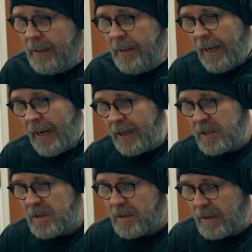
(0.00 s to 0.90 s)
And
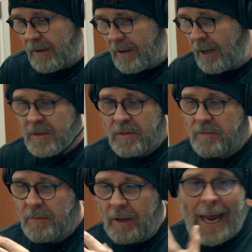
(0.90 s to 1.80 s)
it's
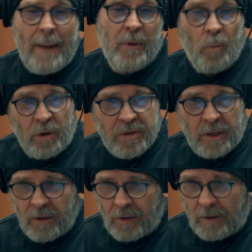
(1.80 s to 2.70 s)
an app that works
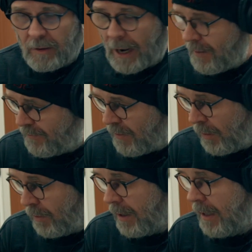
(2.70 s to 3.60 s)
on your
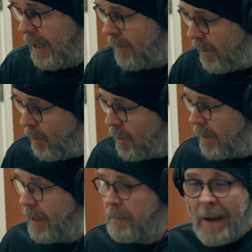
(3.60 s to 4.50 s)
iPhone that you
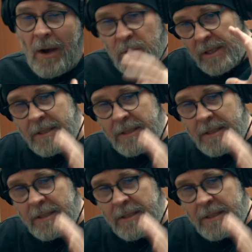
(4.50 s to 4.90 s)
can then mount on